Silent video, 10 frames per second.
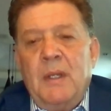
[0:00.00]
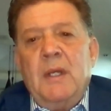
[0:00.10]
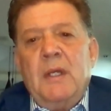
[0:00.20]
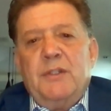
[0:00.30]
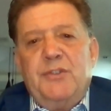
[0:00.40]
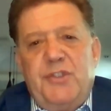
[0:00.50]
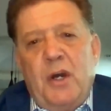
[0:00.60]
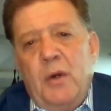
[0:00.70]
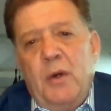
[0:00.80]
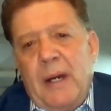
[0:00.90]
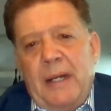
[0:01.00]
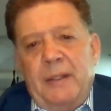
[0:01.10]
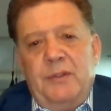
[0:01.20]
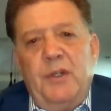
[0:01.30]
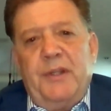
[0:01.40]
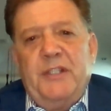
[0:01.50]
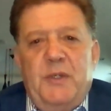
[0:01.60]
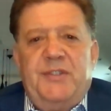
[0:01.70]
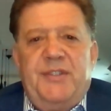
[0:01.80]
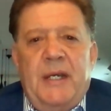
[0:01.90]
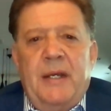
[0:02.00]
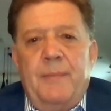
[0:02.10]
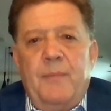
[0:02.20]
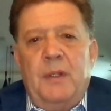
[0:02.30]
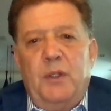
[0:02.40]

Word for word: So, uh, you know, this was uh,